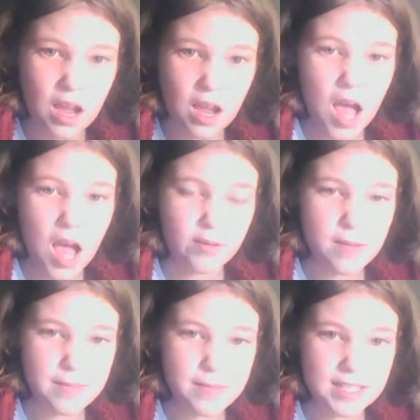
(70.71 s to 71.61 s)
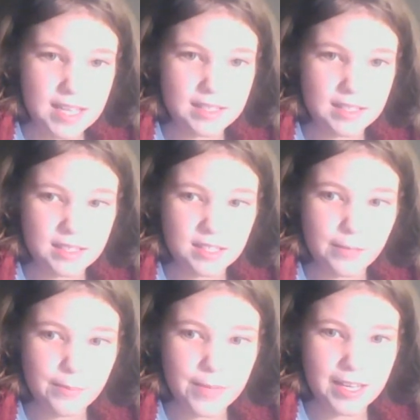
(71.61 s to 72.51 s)
Have common sense. Don't
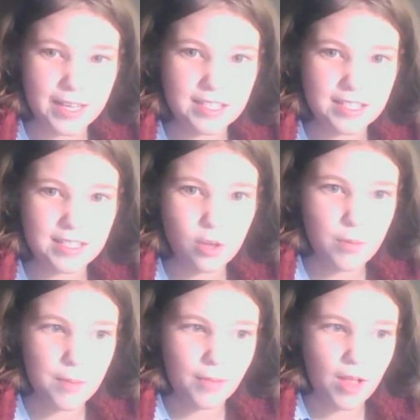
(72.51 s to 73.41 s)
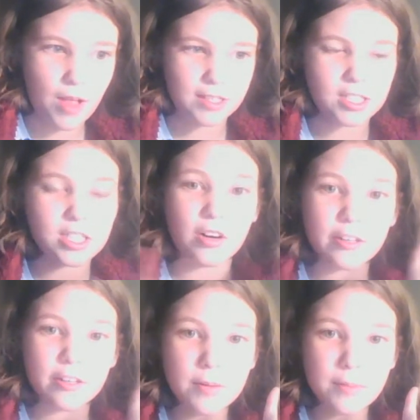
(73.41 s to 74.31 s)
be like a stupid blonde. Sorry if
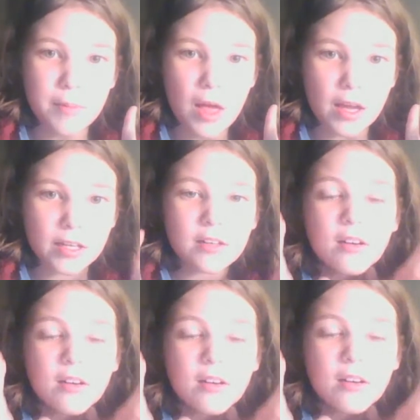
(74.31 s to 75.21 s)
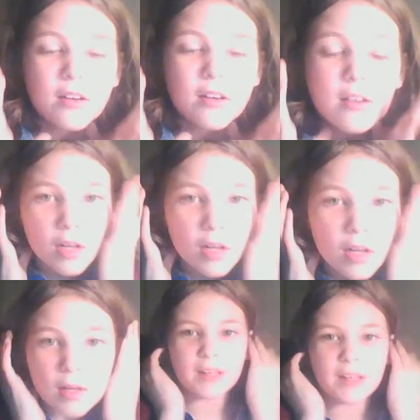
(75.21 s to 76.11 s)
you're blonde, but
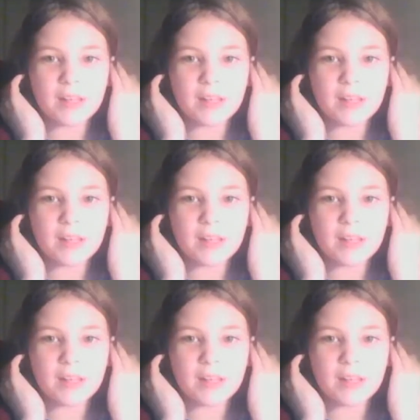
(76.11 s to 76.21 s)
like one